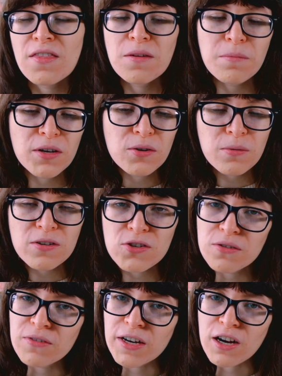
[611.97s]
The bigger ones
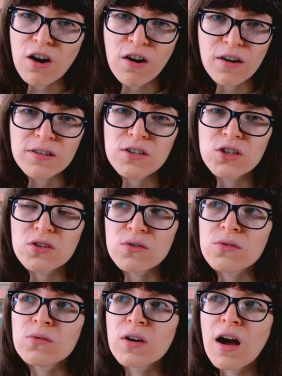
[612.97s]
are very hard
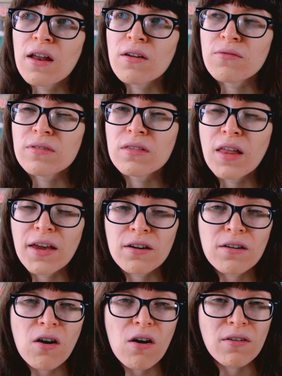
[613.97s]
to kind of
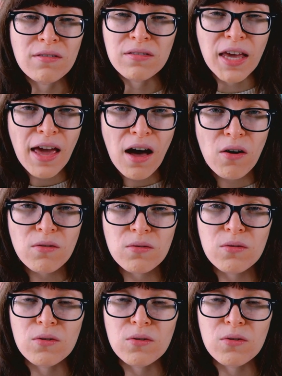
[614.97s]
layer on a layout,